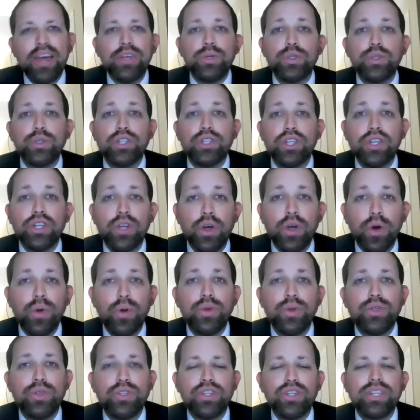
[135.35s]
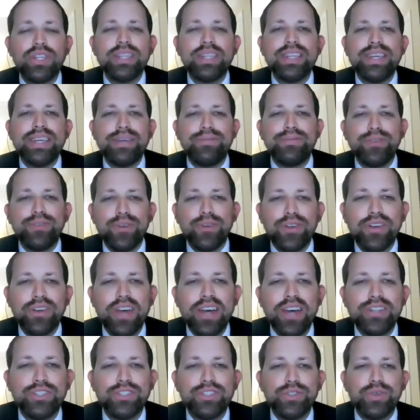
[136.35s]
you should go, you should leave your
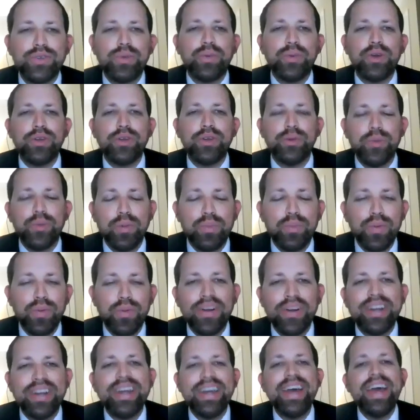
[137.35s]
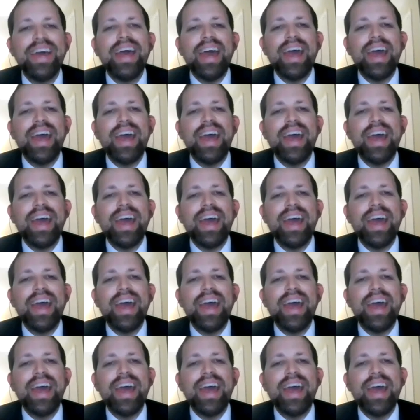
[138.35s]
country where you were born,